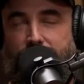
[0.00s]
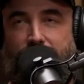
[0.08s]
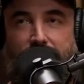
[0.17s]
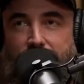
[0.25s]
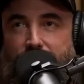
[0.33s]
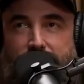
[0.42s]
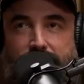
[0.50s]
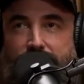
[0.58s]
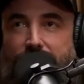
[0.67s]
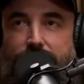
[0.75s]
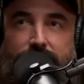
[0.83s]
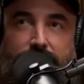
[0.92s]
No,
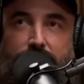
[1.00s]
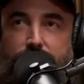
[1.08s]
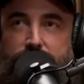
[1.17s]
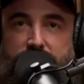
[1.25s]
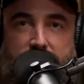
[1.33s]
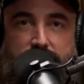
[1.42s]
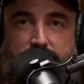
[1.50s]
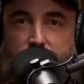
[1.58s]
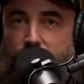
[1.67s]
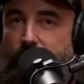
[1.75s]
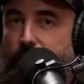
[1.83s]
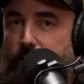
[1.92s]
Neither. I don't chase
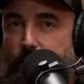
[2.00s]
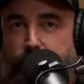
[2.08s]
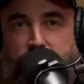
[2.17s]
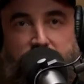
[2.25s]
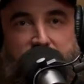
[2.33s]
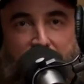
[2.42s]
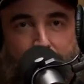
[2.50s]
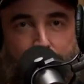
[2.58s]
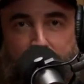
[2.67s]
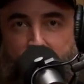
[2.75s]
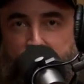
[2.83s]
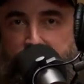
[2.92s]
sorrow, don't chase
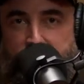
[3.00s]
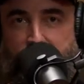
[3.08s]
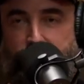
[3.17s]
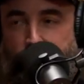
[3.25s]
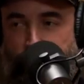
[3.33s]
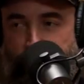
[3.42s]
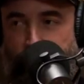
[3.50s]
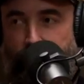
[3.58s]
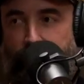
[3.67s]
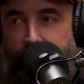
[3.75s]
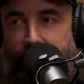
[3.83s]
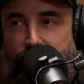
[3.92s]
happiness. I've learned a
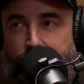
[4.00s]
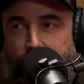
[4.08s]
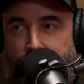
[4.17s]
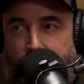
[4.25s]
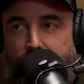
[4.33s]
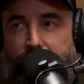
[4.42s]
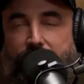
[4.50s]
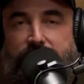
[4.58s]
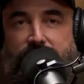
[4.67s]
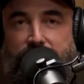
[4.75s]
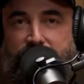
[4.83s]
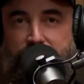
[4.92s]
long time ago that that's,
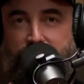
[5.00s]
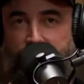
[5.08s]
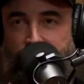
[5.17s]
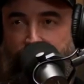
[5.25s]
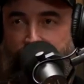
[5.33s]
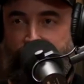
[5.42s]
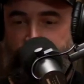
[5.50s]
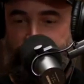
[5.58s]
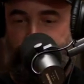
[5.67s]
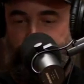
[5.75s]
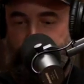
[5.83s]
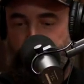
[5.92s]
that's that
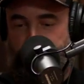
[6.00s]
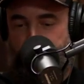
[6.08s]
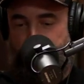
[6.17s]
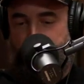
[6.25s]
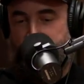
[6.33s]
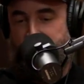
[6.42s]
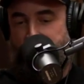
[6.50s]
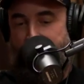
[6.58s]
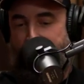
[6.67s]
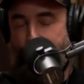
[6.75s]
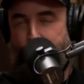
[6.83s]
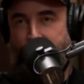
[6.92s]
is to chase
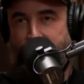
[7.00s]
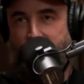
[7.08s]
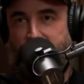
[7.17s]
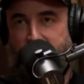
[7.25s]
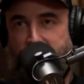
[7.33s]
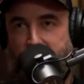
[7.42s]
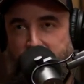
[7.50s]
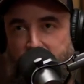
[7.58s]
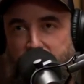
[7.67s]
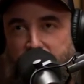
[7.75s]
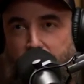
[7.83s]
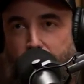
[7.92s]
happiness is a
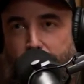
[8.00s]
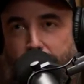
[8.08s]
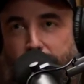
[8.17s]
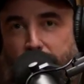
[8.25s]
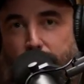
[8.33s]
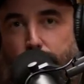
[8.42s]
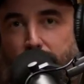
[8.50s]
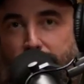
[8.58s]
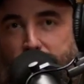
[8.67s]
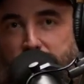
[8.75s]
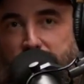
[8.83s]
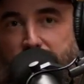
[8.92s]
self-fulfilling
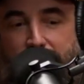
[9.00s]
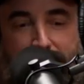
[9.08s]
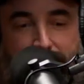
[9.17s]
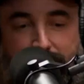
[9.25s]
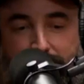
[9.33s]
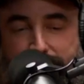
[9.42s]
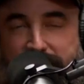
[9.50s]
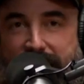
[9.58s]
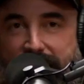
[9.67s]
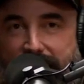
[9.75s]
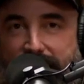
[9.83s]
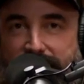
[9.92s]
prophecy of
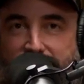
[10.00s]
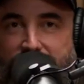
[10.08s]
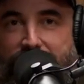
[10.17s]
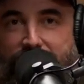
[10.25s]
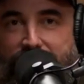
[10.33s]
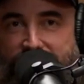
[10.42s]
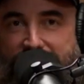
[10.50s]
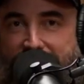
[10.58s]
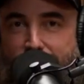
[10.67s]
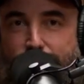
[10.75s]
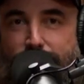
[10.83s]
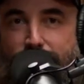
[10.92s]
sadness. It is
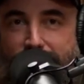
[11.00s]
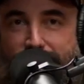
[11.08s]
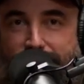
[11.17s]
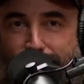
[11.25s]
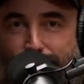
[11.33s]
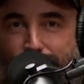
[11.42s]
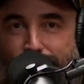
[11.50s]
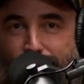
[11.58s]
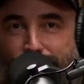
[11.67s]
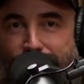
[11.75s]
counterintuitive.